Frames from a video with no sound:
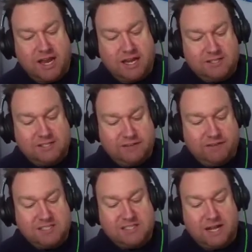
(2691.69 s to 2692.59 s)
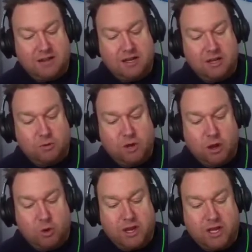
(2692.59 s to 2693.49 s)
It's as if he's telling you
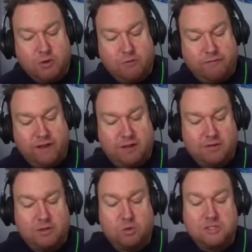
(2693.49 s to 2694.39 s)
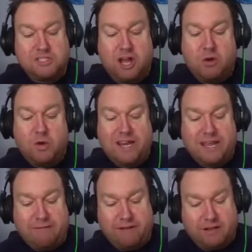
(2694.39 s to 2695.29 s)
what you felt was not what
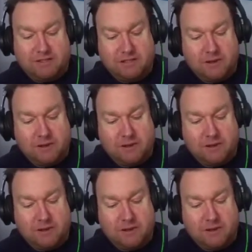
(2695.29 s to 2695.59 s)
he felt.